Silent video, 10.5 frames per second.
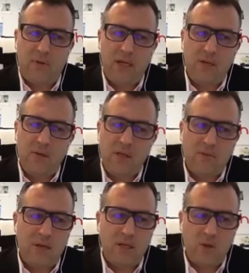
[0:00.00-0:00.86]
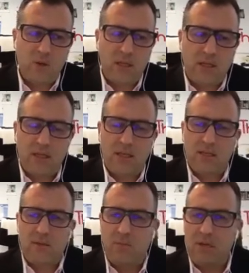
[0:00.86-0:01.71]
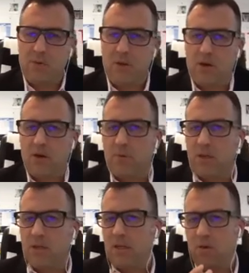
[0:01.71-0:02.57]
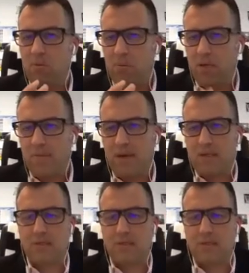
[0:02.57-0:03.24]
You need to make sure that the people that are building your BMS,